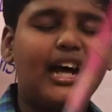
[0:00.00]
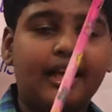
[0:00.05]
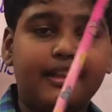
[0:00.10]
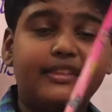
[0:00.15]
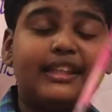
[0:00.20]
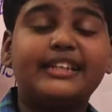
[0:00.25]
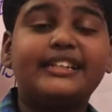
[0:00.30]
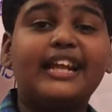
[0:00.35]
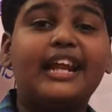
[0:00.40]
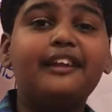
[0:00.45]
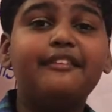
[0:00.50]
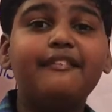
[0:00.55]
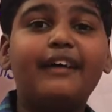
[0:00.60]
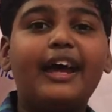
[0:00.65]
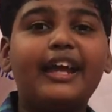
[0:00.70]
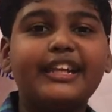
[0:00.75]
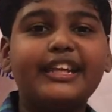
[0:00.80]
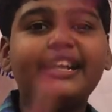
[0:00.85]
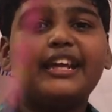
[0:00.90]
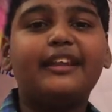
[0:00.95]

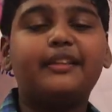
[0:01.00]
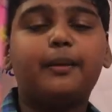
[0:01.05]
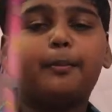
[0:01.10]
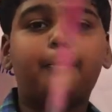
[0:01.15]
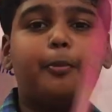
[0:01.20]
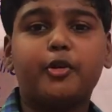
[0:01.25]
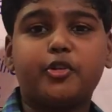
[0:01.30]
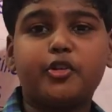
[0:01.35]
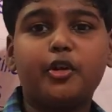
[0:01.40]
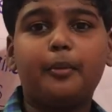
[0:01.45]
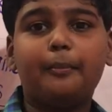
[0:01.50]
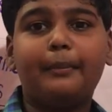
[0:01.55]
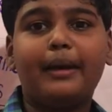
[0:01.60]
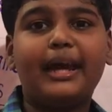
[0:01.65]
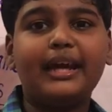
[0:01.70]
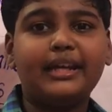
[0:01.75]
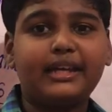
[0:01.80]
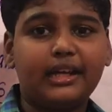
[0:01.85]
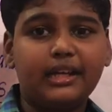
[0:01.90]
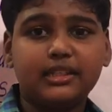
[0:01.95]
Delaware and the
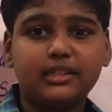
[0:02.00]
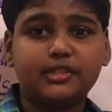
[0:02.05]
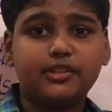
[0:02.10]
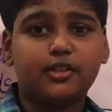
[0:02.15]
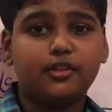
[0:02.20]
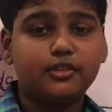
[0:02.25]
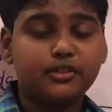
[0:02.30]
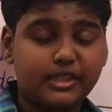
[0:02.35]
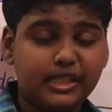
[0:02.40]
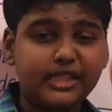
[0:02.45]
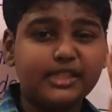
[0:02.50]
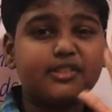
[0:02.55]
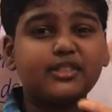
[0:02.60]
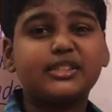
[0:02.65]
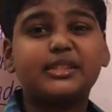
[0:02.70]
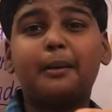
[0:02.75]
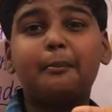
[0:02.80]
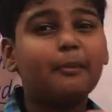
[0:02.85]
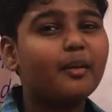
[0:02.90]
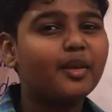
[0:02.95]
Potomac. So these are
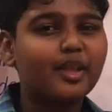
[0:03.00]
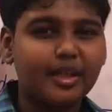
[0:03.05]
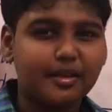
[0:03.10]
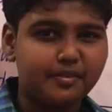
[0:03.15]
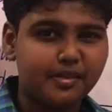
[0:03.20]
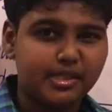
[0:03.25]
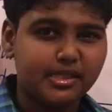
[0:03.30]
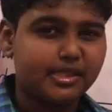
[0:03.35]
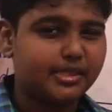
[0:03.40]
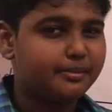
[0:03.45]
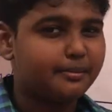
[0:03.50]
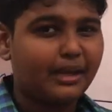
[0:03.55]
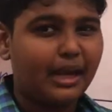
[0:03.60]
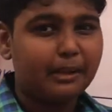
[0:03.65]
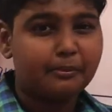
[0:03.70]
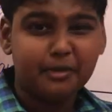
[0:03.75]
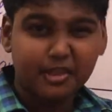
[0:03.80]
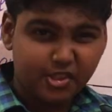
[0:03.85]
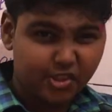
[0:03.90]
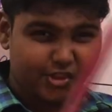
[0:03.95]
some of the rivers, but
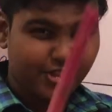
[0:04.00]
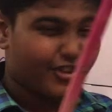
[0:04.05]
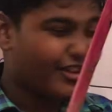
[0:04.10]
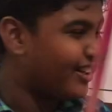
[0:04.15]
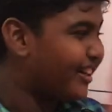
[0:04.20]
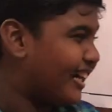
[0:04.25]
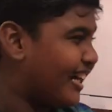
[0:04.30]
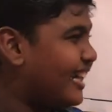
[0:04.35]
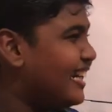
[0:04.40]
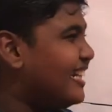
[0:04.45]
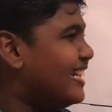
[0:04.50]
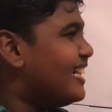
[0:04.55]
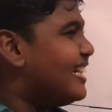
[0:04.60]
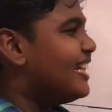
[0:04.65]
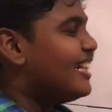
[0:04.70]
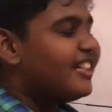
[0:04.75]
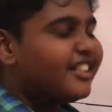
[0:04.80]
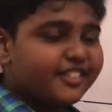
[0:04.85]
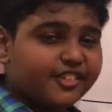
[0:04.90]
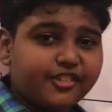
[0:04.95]
I'm not sure, right?
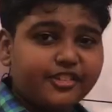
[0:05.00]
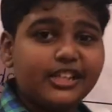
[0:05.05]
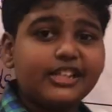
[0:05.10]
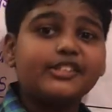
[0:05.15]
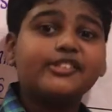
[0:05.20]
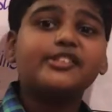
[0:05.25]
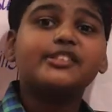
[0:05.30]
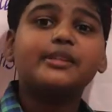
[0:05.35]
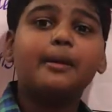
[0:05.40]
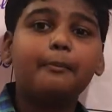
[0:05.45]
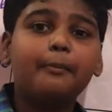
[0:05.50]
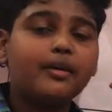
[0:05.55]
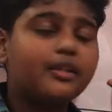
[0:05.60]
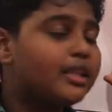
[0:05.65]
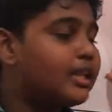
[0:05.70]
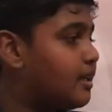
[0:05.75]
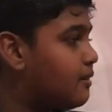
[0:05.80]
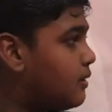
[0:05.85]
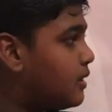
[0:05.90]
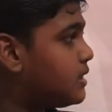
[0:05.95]
So these are some of
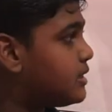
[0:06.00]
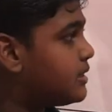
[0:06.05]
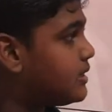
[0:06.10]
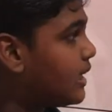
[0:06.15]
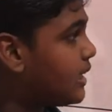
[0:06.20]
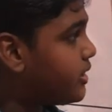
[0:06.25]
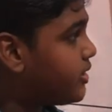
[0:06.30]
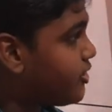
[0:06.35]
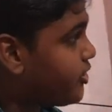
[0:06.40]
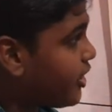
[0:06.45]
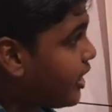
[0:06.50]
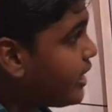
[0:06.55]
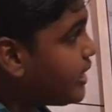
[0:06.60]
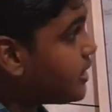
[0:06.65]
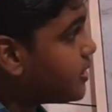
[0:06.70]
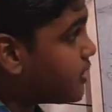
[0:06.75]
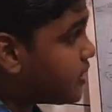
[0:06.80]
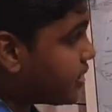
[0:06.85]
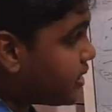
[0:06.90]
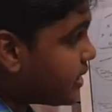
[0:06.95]
the rivers that drain
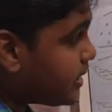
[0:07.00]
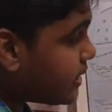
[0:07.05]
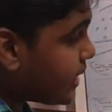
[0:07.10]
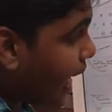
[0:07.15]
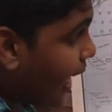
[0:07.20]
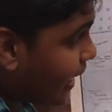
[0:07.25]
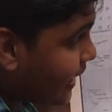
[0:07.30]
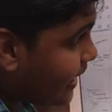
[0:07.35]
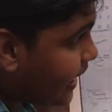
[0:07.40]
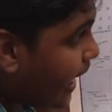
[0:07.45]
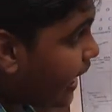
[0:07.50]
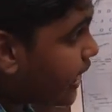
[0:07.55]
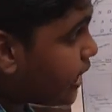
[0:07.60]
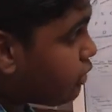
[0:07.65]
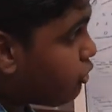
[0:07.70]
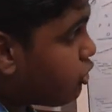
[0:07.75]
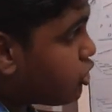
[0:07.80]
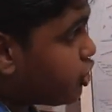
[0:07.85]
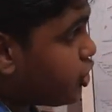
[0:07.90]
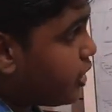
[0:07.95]
into this
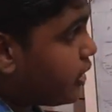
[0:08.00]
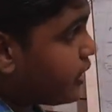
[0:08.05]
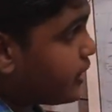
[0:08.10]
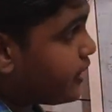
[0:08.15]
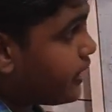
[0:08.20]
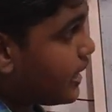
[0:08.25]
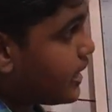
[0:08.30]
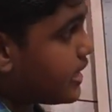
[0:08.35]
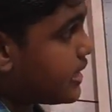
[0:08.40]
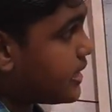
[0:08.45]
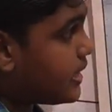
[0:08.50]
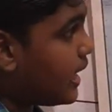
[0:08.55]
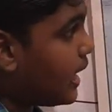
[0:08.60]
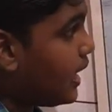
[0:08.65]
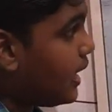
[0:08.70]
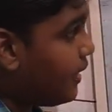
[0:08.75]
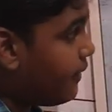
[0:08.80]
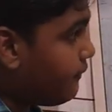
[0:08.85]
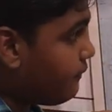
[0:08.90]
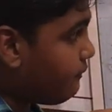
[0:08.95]
Atlantic Ocean, that is the
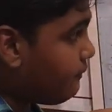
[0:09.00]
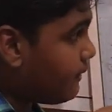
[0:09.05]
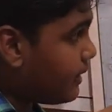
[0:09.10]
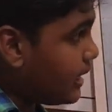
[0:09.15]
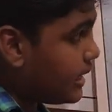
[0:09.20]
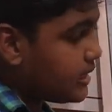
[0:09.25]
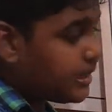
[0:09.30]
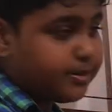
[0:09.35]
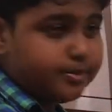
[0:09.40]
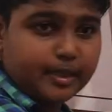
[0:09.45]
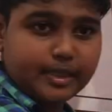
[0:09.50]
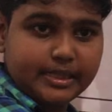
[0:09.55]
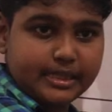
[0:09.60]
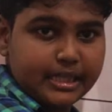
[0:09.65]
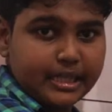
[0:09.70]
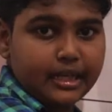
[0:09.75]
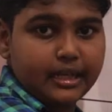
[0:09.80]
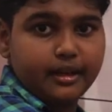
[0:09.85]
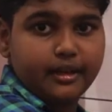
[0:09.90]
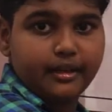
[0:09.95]
eastward
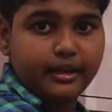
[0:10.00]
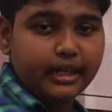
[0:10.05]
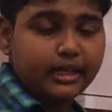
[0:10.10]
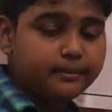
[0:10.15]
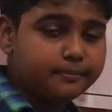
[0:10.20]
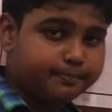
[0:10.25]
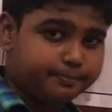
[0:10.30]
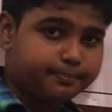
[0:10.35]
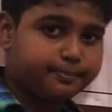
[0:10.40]
side, right?